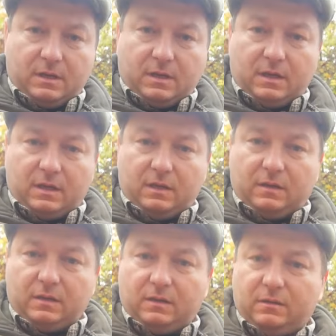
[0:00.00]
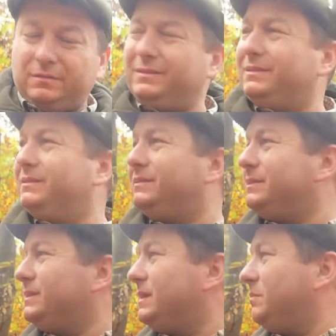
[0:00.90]
and uh,
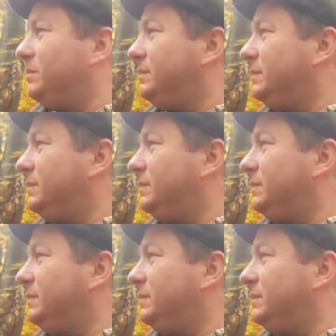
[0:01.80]
there's some